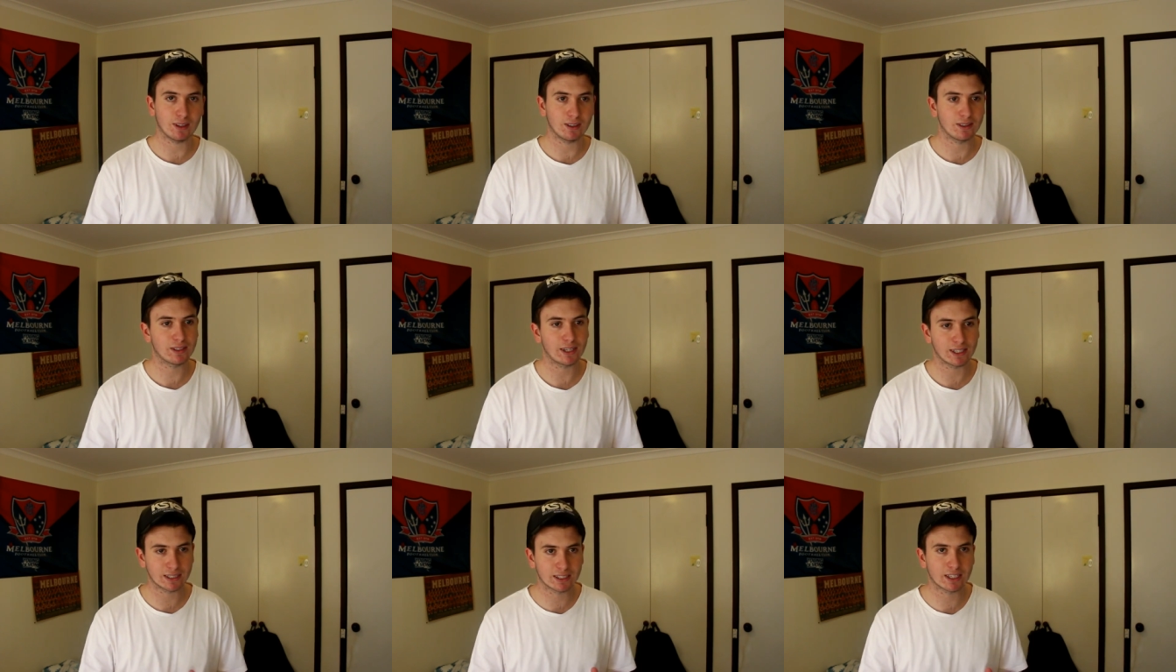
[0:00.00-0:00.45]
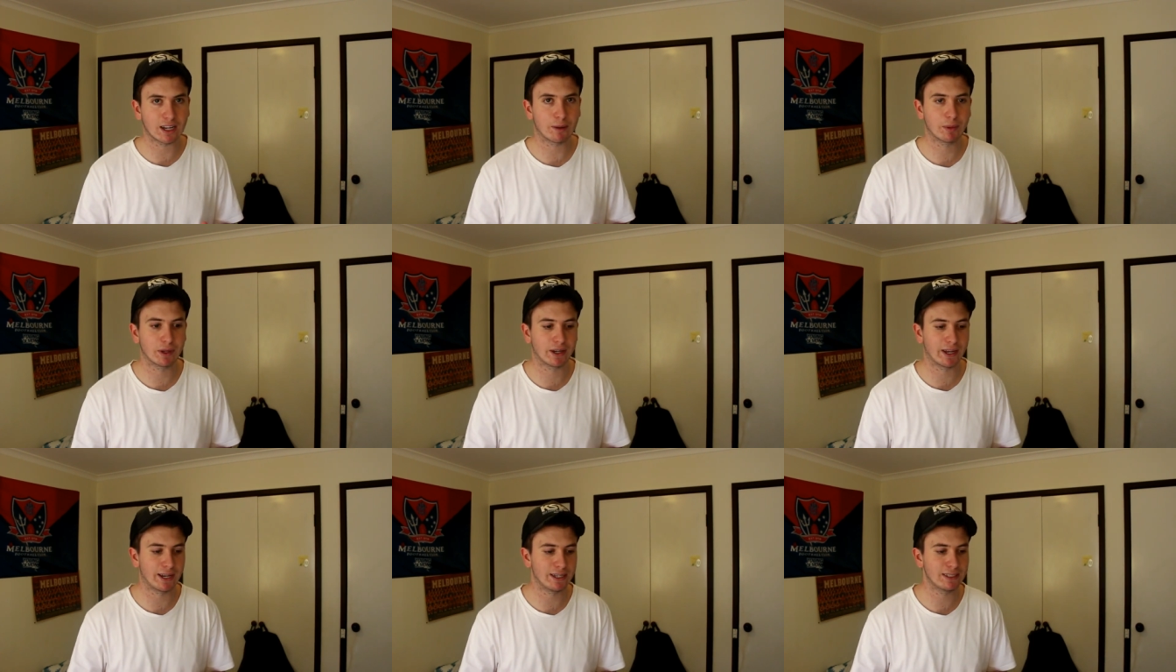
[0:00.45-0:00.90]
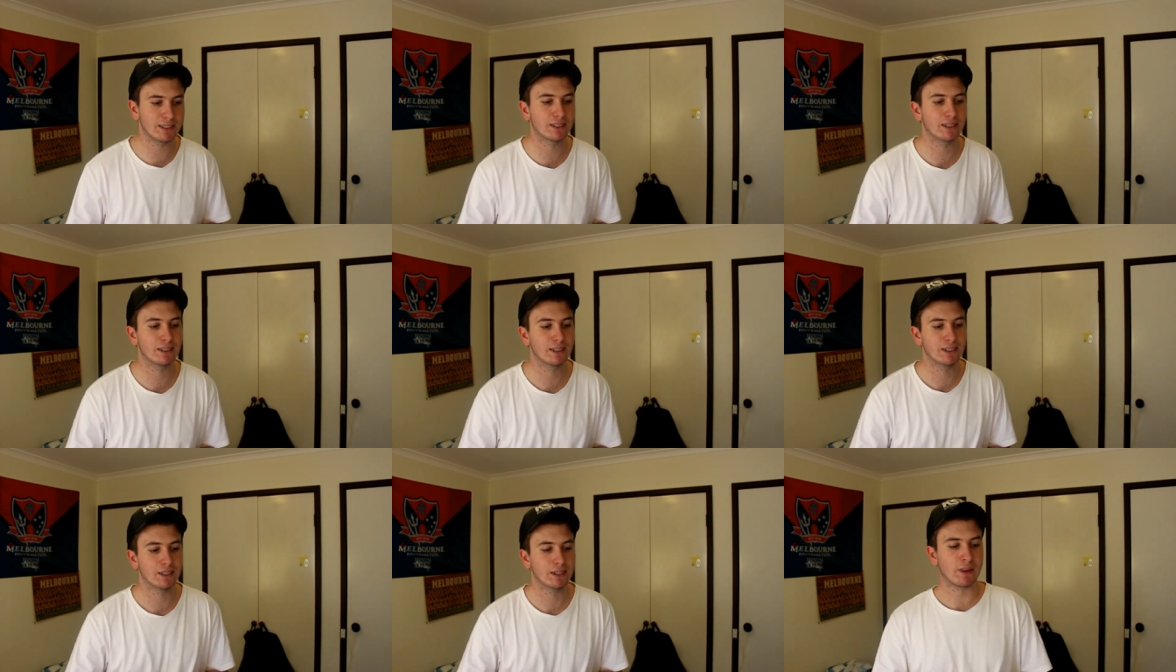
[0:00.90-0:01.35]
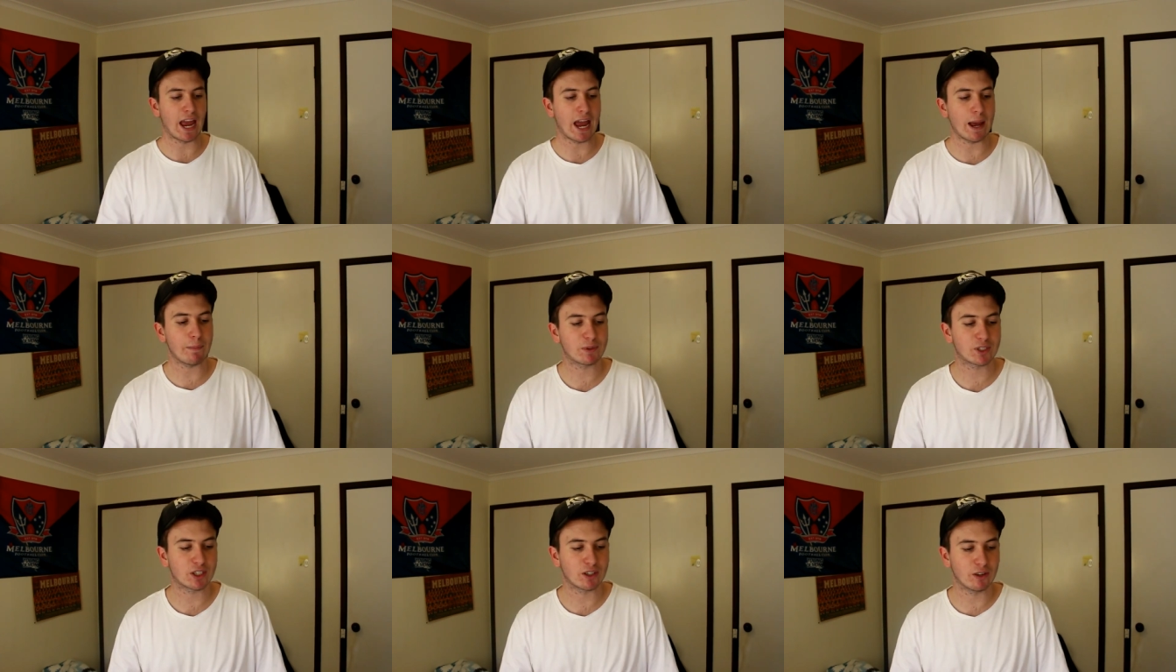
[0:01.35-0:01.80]
Takes a couple of days.
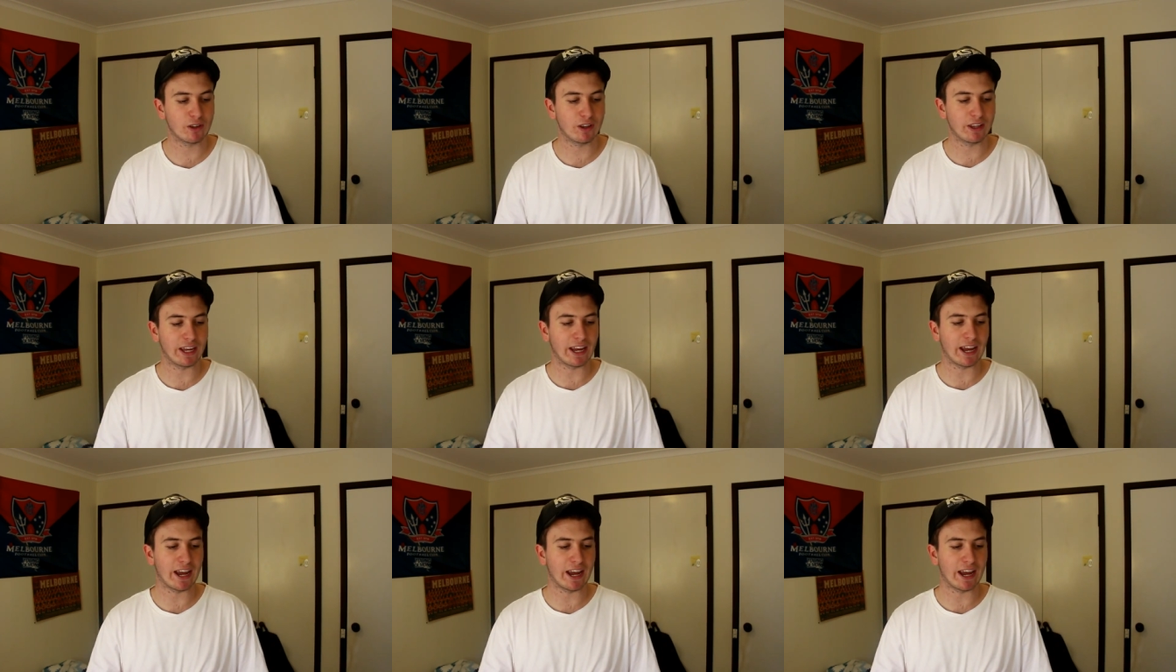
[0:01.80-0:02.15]
Absolutely